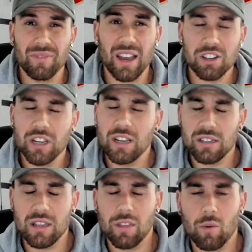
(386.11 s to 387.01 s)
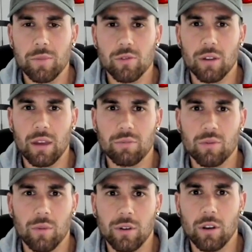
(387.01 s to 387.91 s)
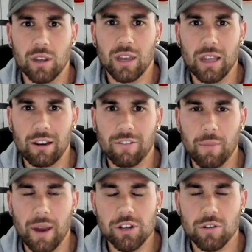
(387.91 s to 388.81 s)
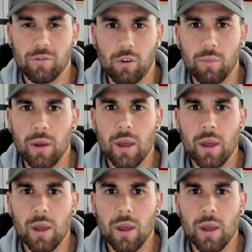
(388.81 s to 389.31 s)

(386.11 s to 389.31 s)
Actually, is another website that probably you can get that information from,